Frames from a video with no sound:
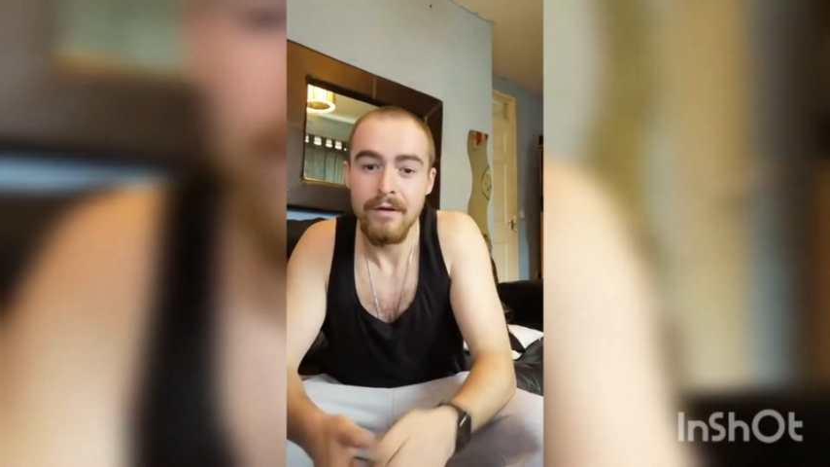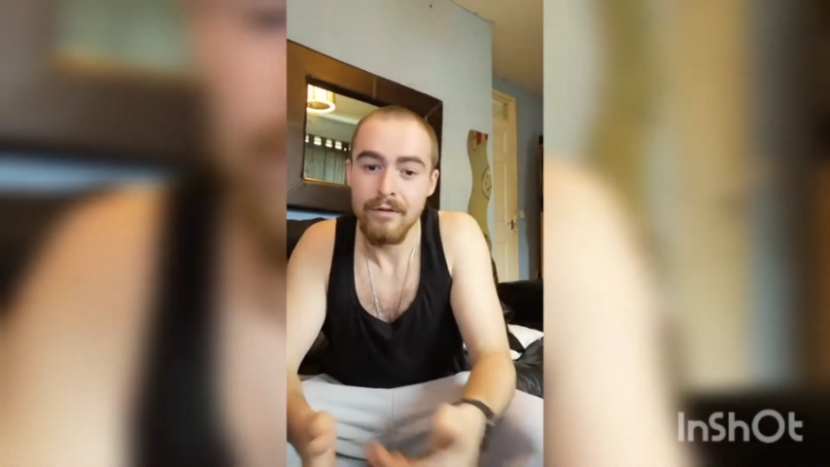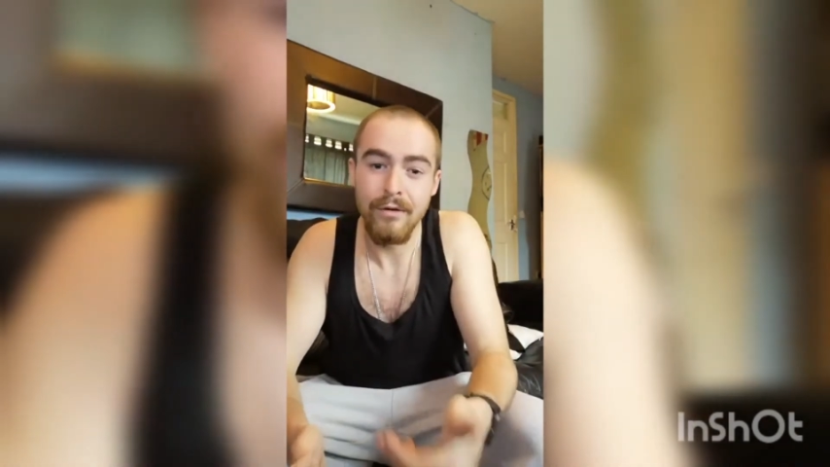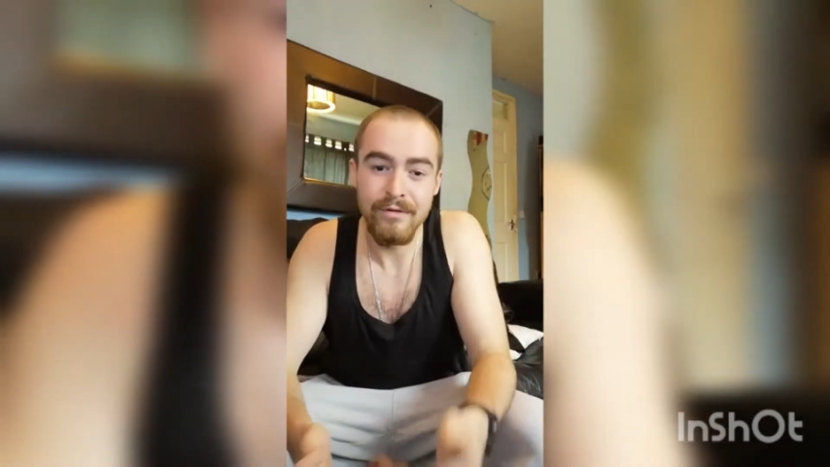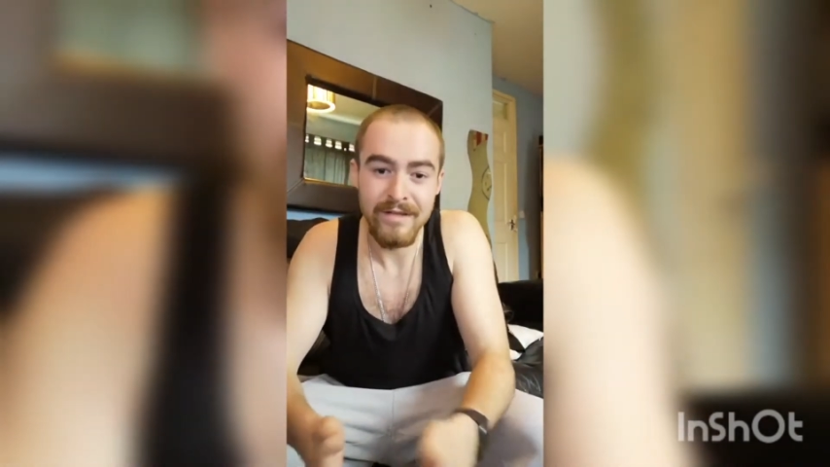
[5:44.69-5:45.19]

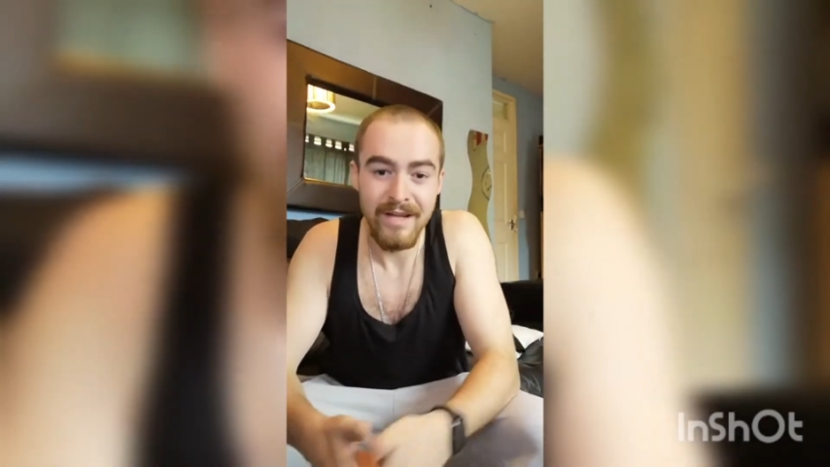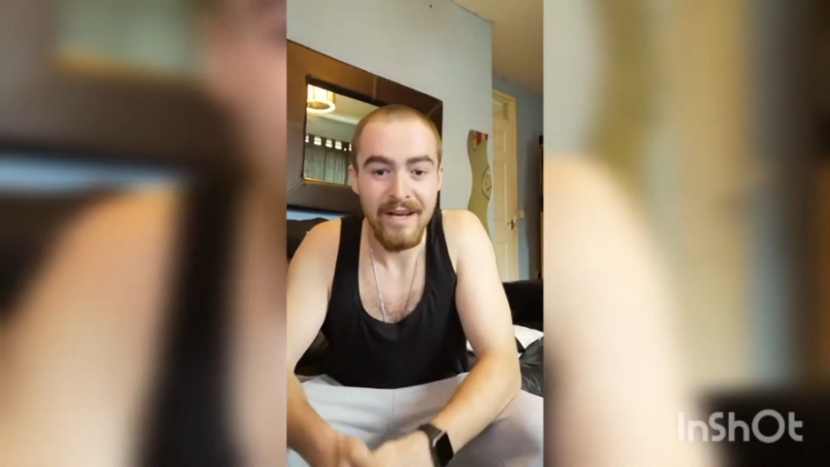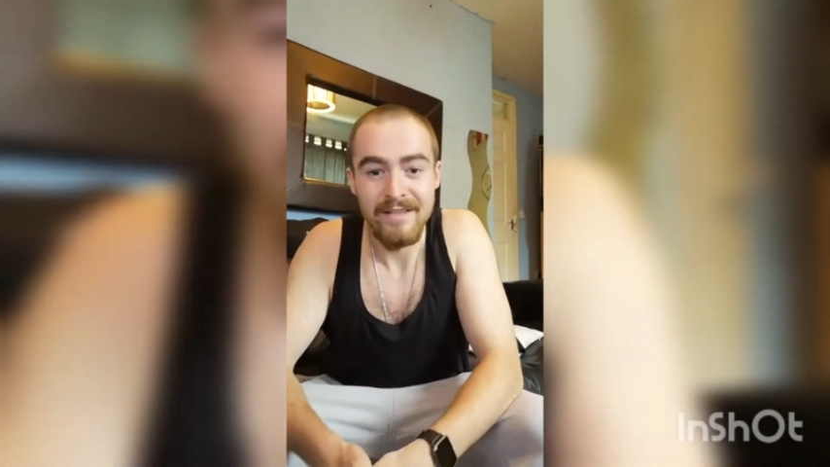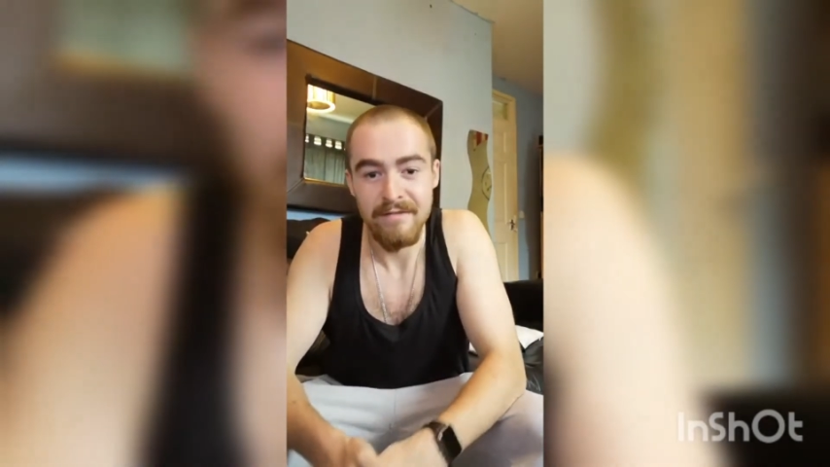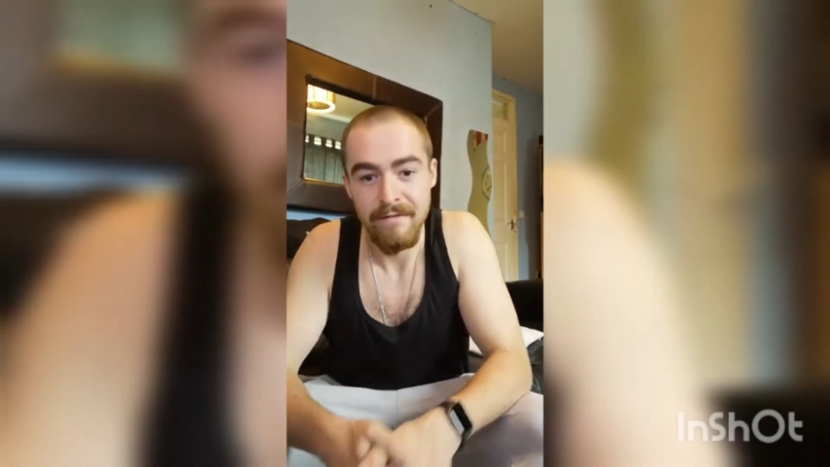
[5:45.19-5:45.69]
knows that
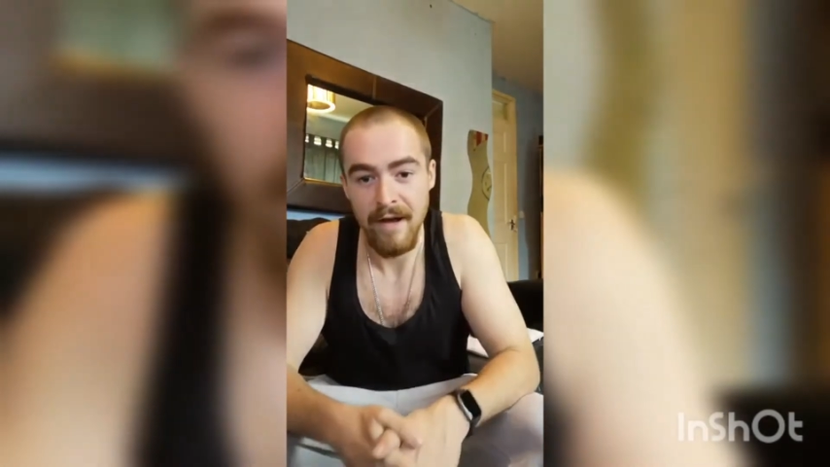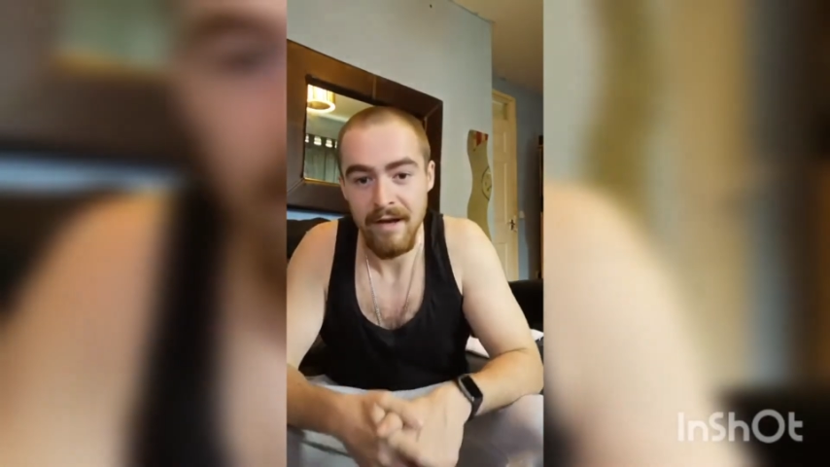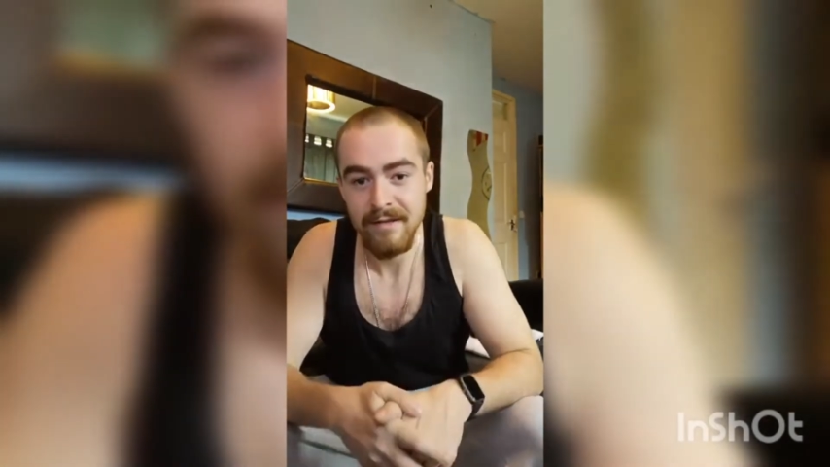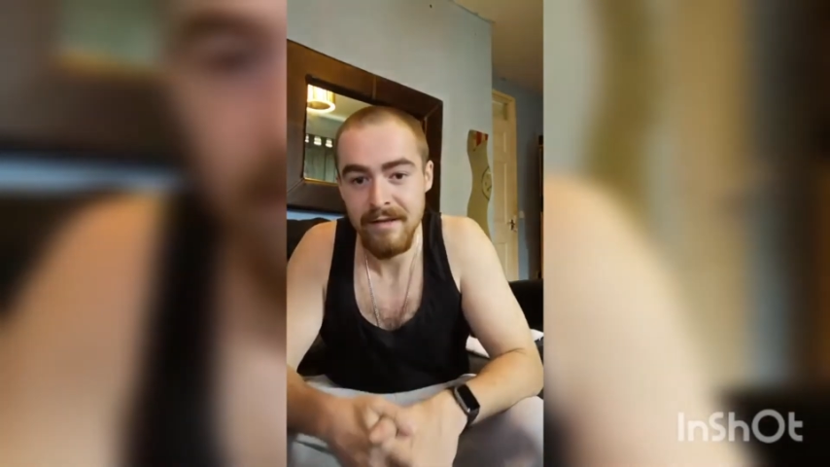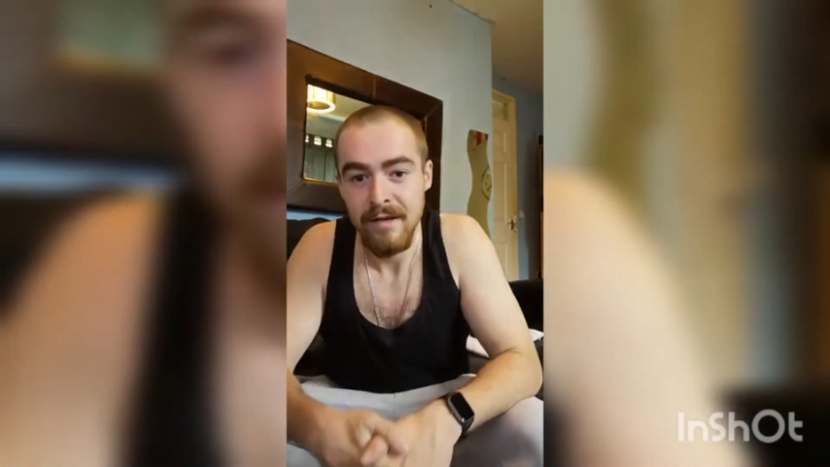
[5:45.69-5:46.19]
that is a
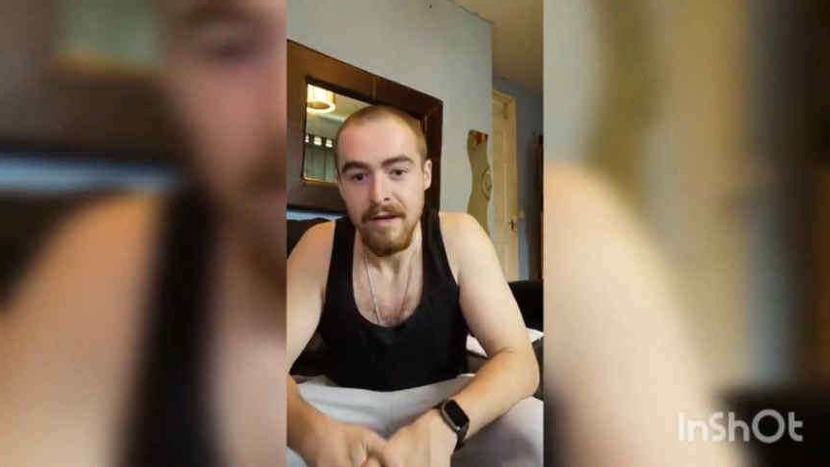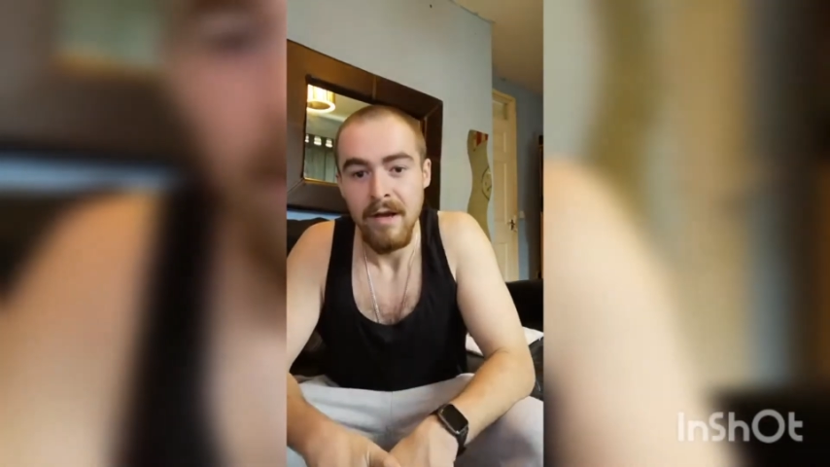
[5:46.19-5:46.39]
fact.